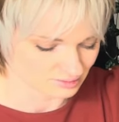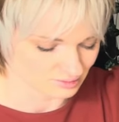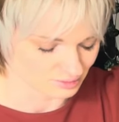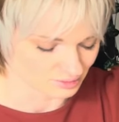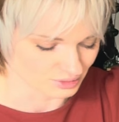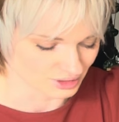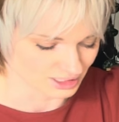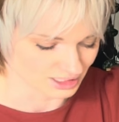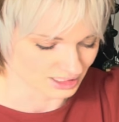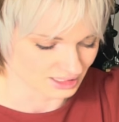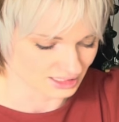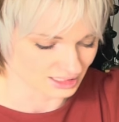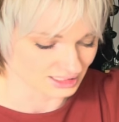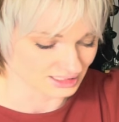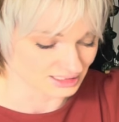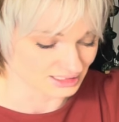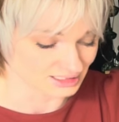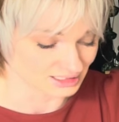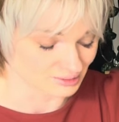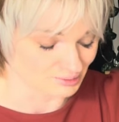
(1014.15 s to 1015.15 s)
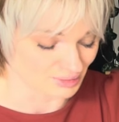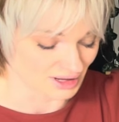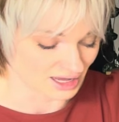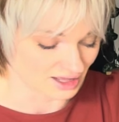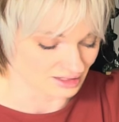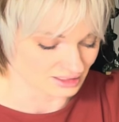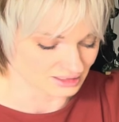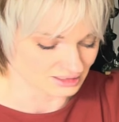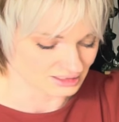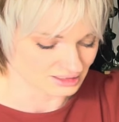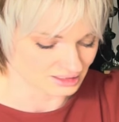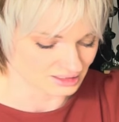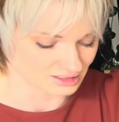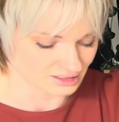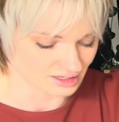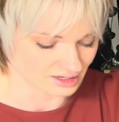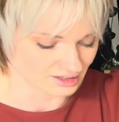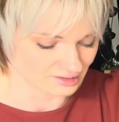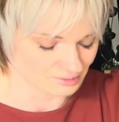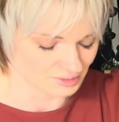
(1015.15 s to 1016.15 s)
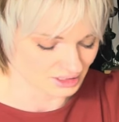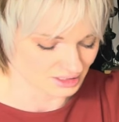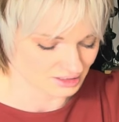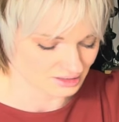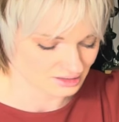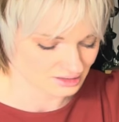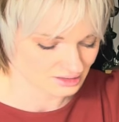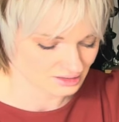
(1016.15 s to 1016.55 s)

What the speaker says: bringing things into balance and alignment.